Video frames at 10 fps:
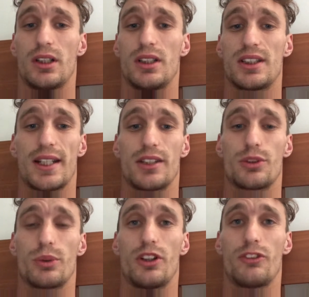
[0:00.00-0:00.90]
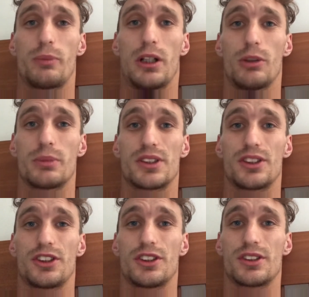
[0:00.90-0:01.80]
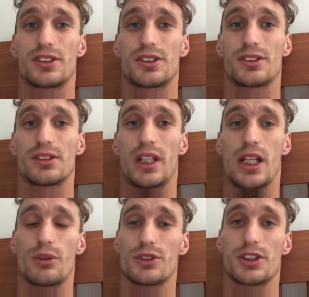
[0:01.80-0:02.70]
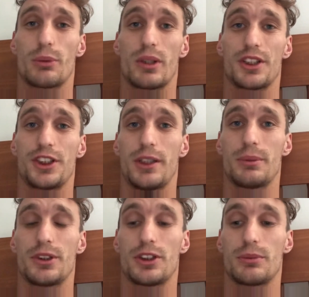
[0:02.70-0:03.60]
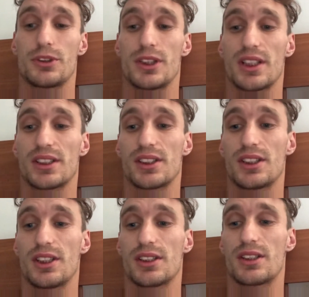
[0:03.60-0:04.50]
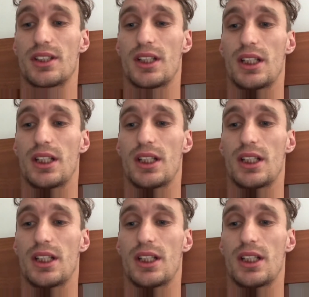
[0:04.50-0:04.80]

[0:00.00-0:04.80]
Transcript: He's had 12 pole positions and also won a championship in 2006.